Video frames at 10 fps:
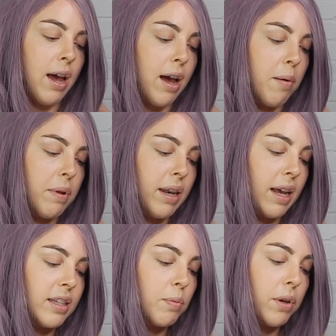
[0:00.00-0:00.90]

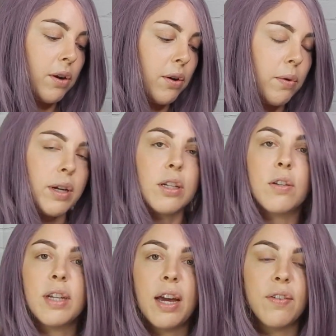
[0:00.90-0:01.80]
Next we are going to
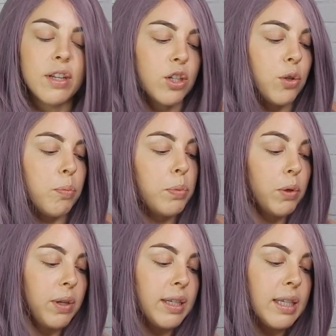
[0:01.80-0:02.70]
dive into
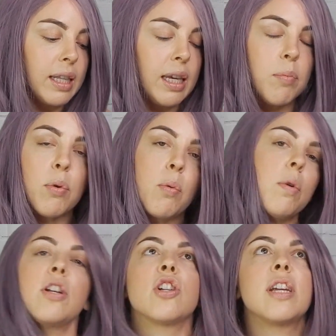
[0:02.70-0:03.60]
Beauty Sleep,
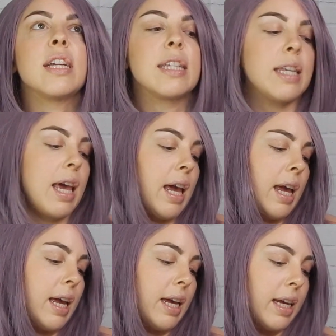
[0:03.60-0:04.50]
which is
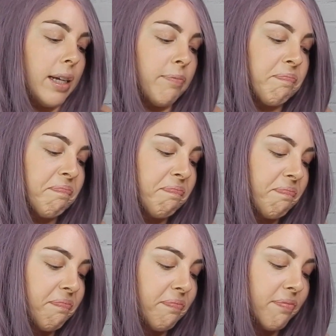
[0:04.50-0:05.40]
I
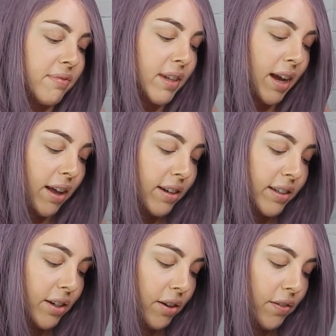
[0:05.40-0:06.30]

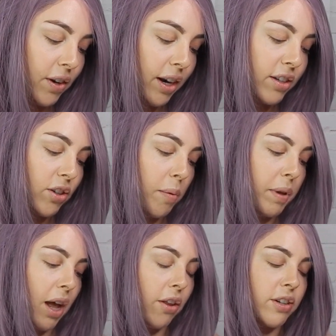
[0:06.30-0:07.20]
honestly don't even know how to describe the
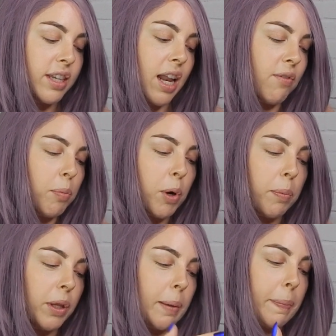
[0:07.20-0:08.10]
color. It's kind of a
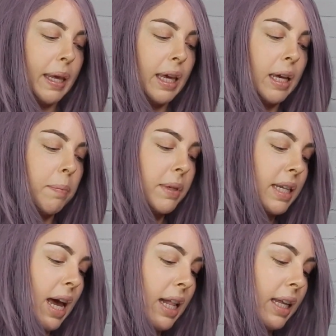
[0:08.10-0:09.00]
purpley pink
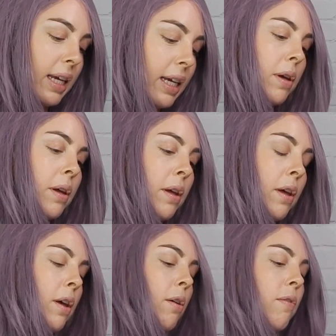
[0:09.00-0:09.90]
metallic.
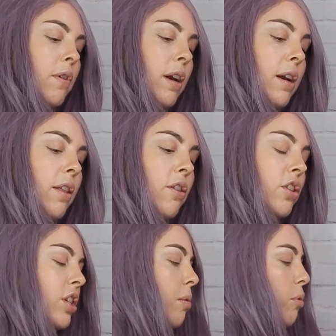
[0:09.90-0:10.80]
We've got another
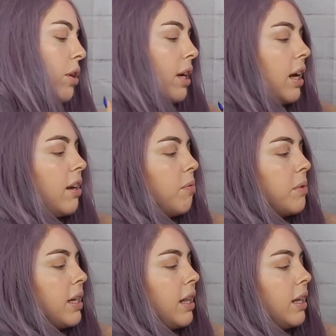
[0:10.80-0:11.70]
shimmery kind of
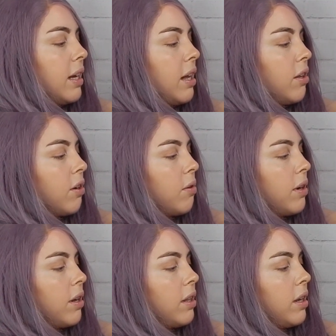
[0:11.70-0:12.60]
metallic color
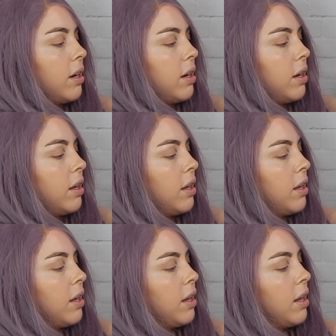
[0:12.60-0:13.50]
going on there.
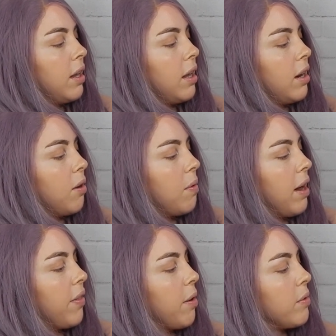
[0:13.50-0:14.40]
And oh
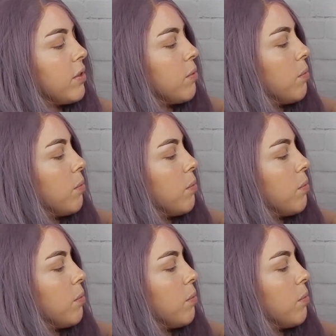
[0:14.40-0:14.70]
wow, that one's